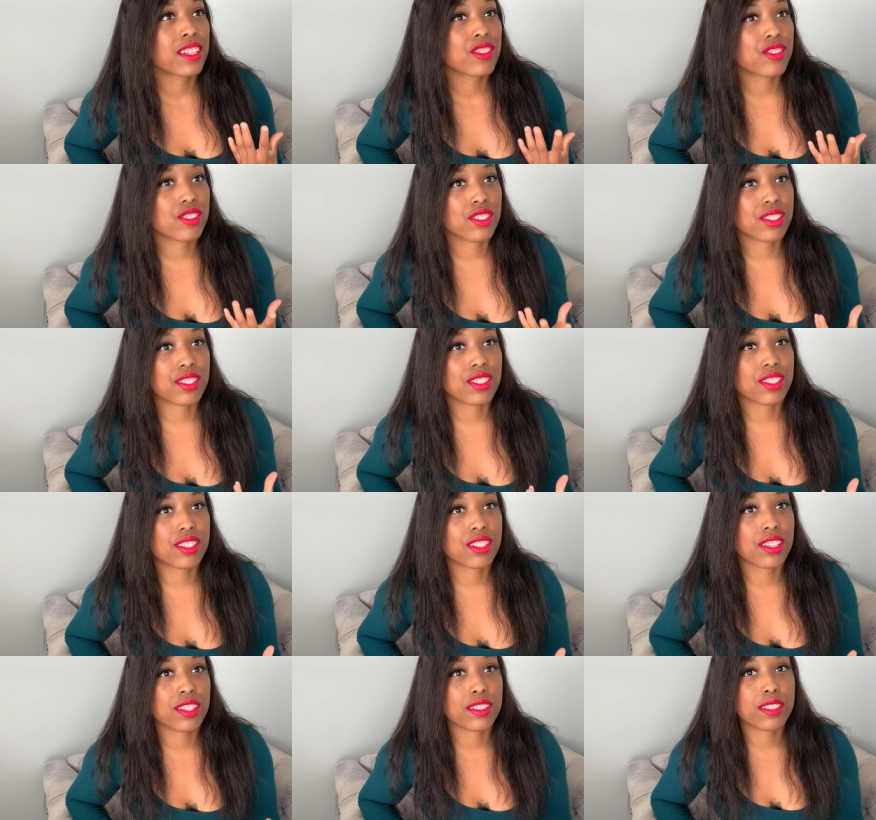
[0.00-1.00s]

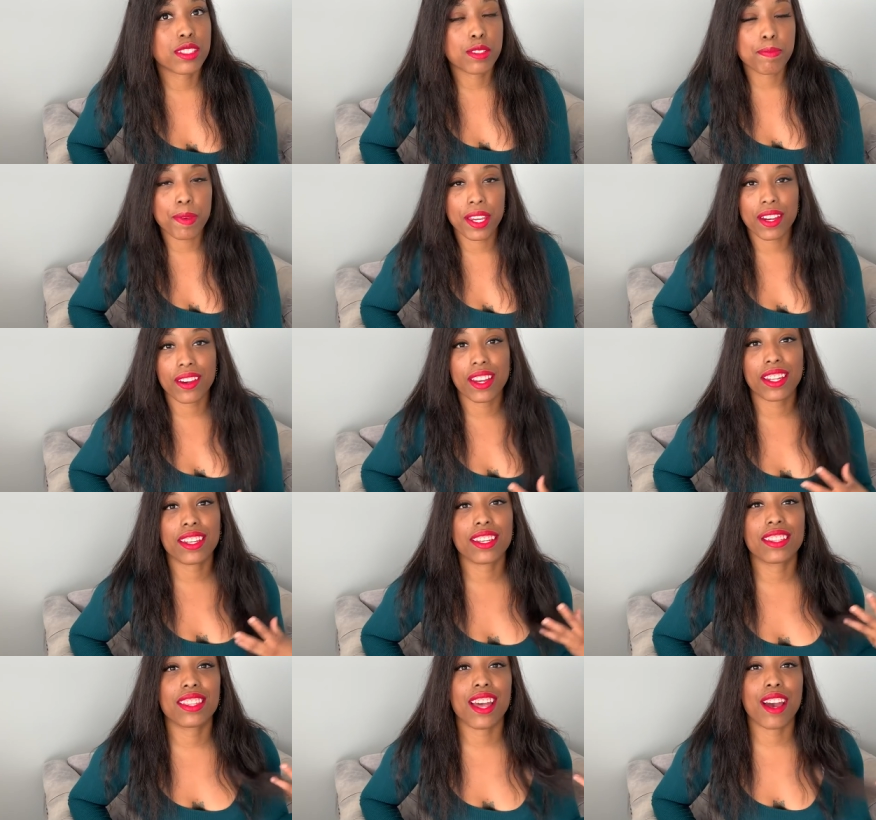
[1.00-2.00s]
just spirit
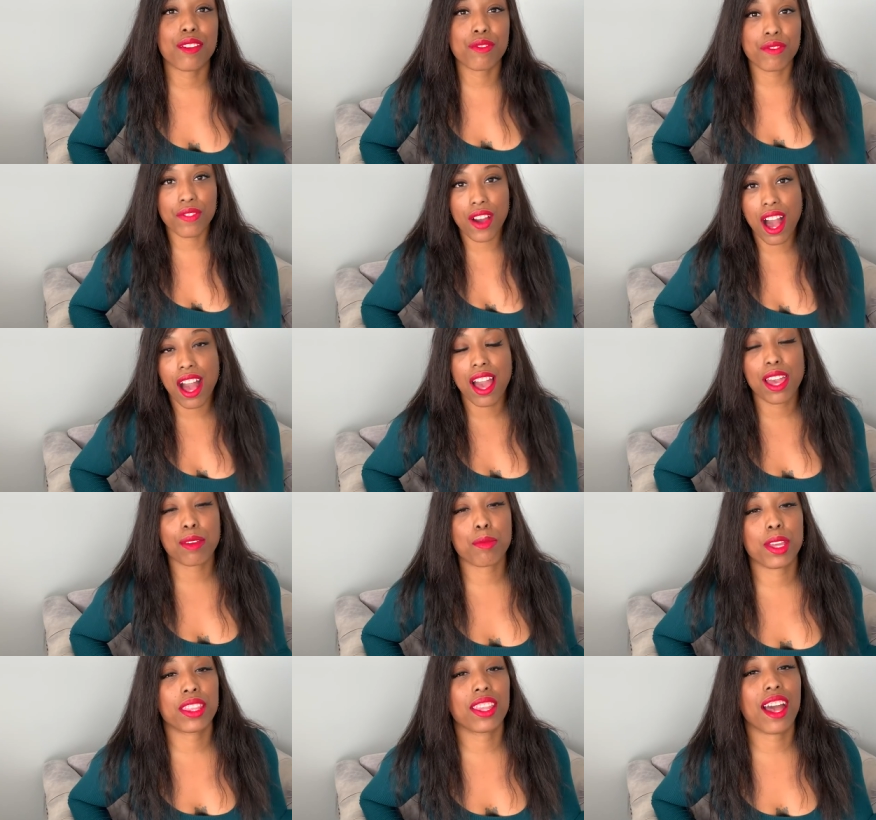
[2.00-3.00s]
and that vibe
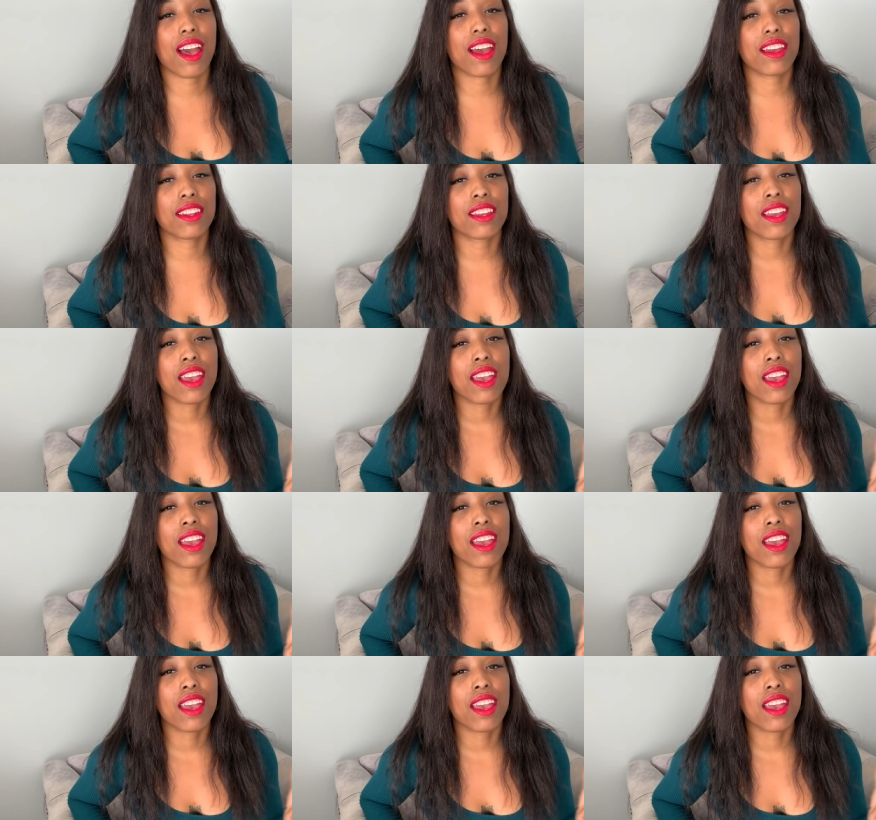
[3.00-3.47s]
and that